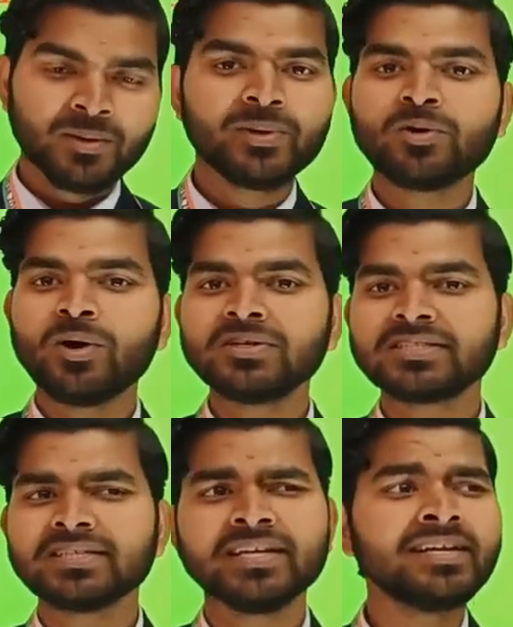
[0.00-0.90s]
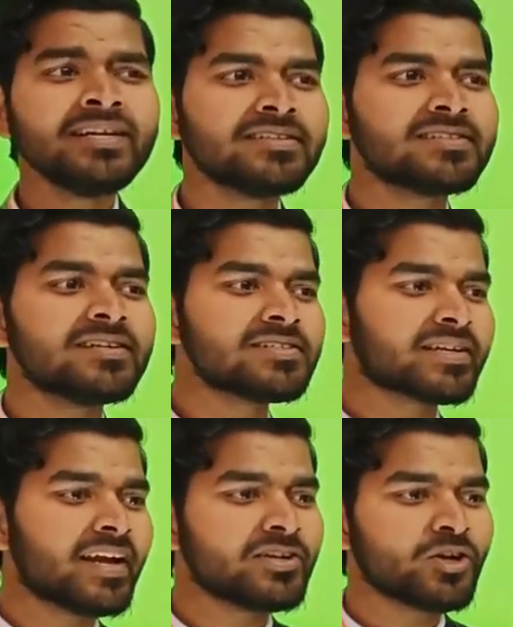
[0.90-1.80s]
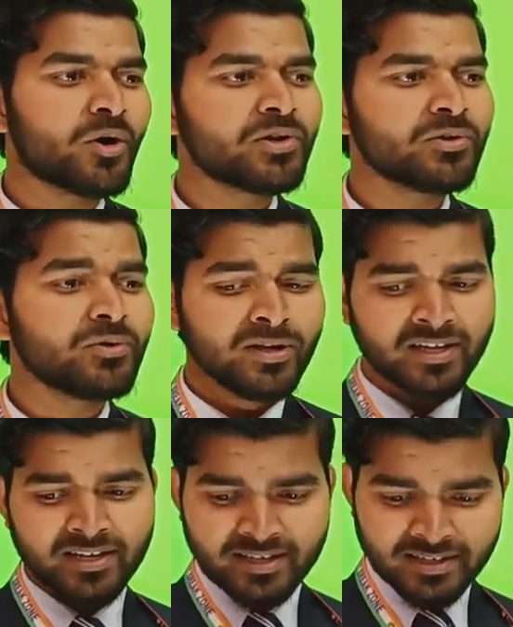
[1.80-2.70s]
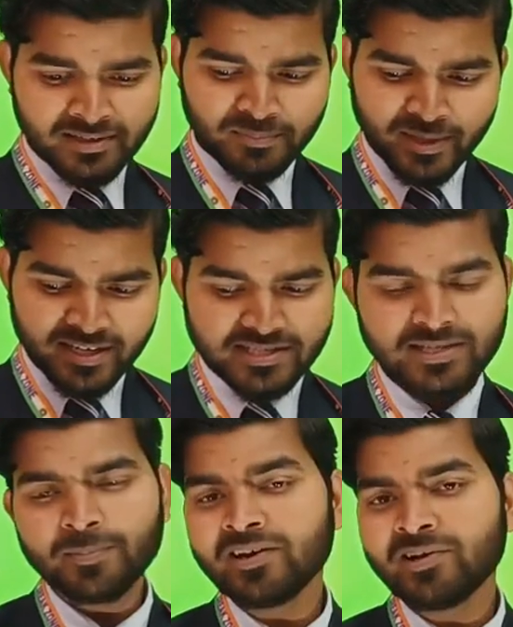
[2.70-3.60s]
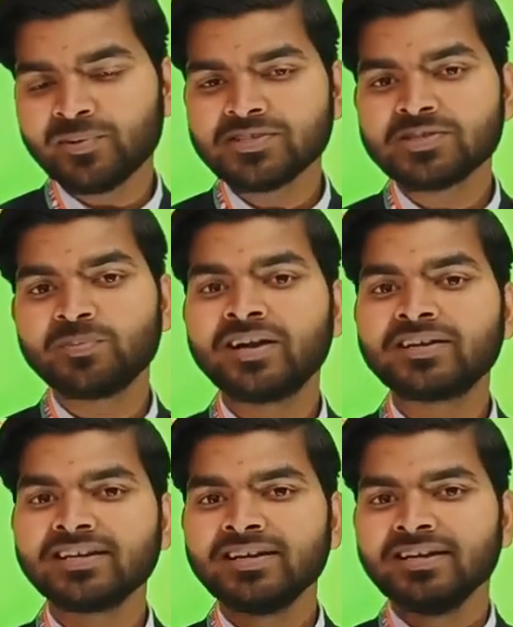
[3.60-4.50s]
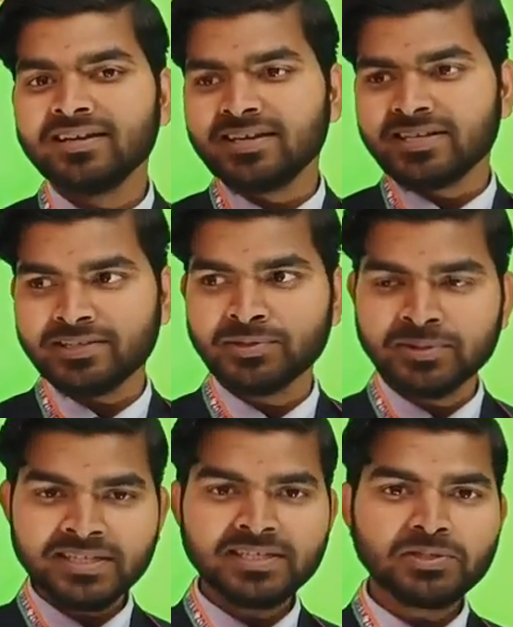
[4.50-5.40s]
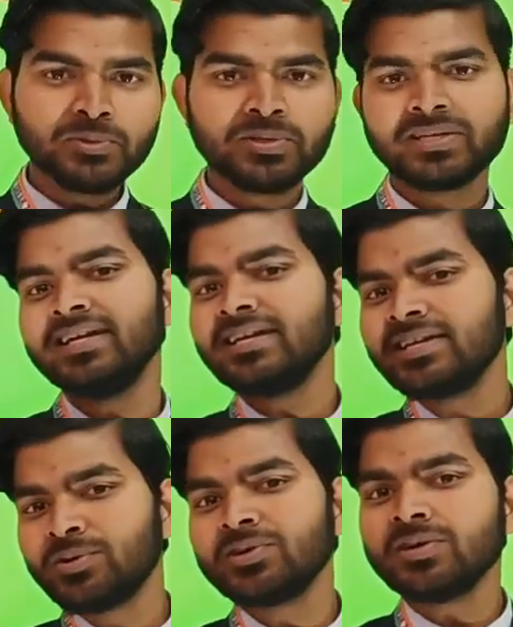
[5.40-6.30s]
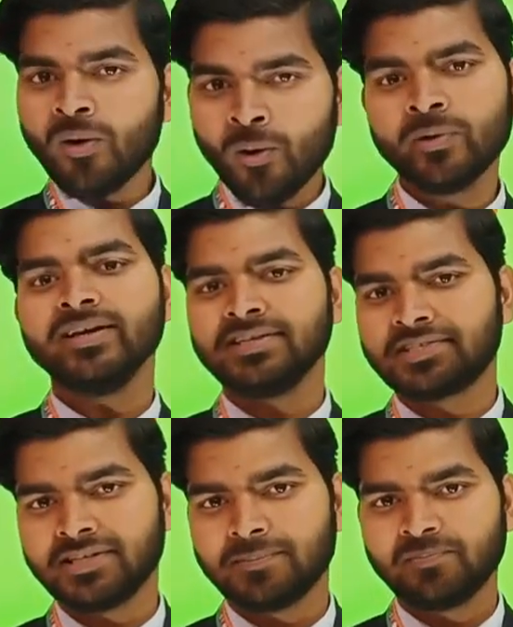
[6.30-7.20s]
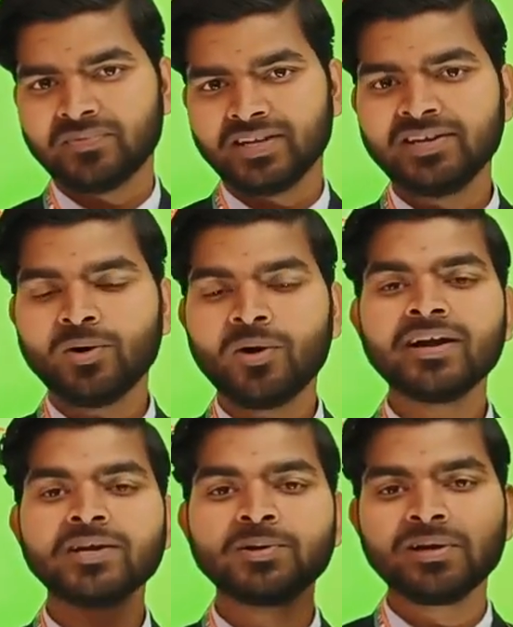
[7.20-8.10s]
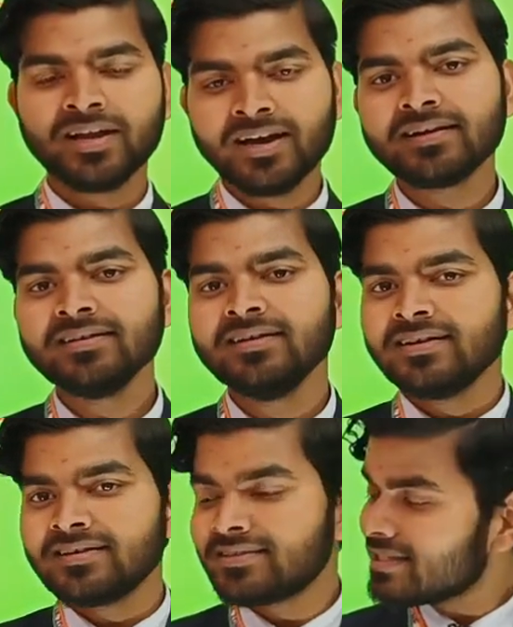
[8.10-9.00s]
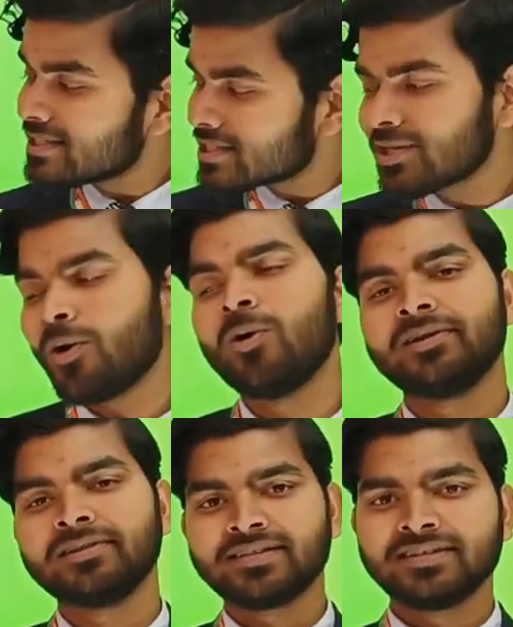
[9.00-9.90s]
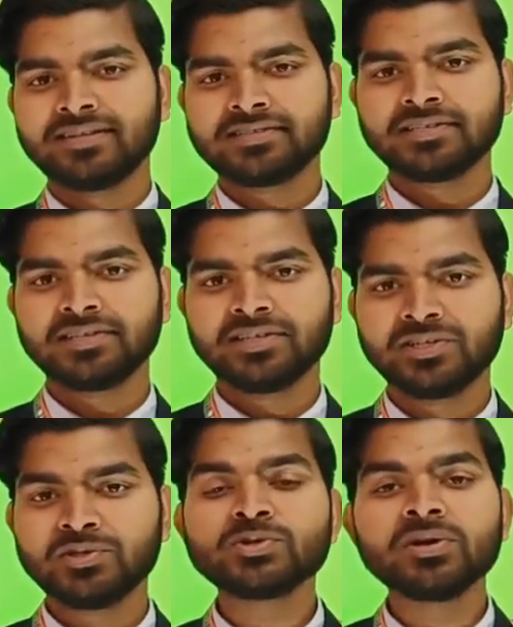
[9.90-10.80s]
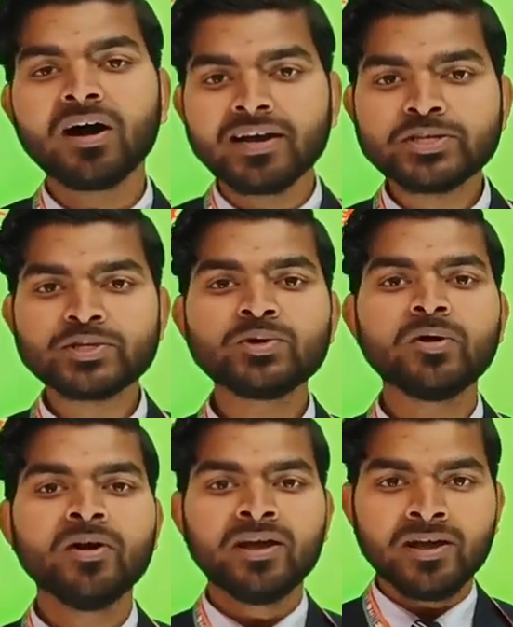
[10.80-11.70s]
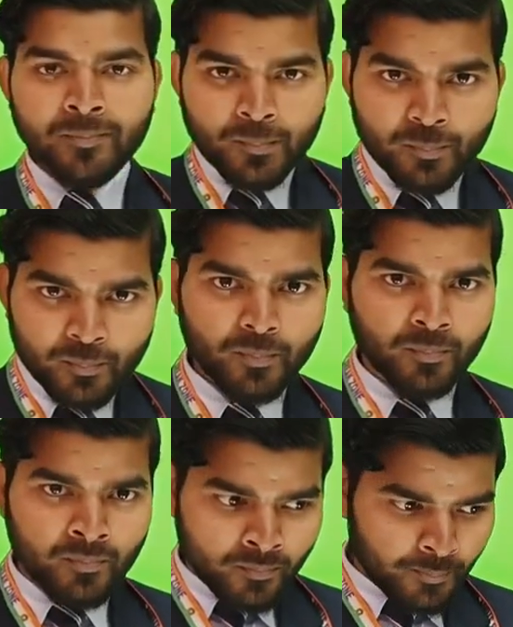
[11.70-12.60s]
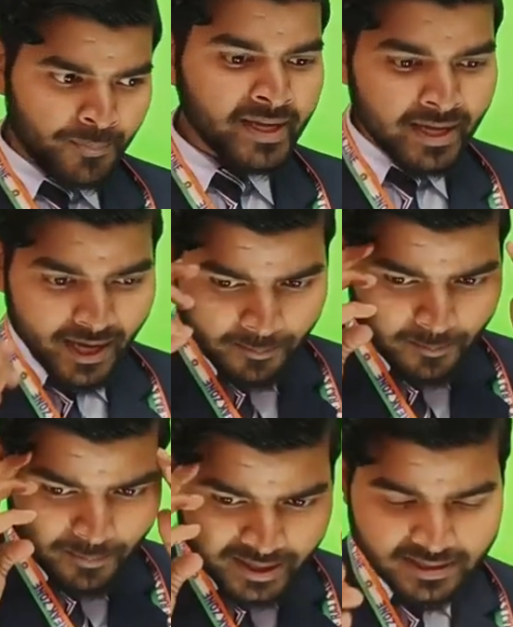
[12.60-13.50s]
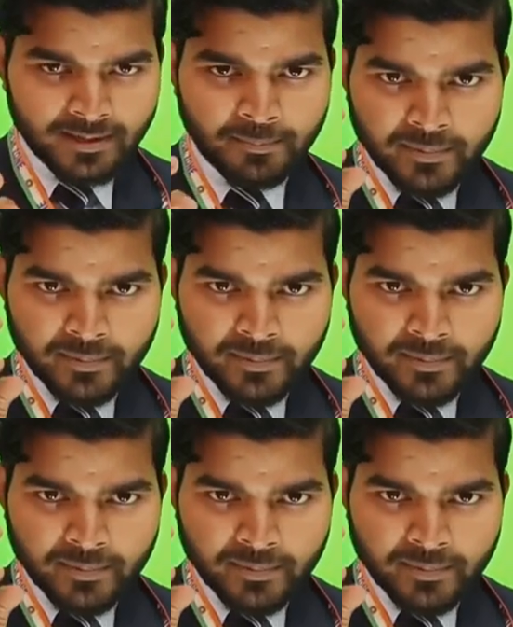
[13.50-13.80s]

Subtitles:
because any teachers can taught you in very simple language, but you need to take your own step in order to learn these all the things. You should also be have mental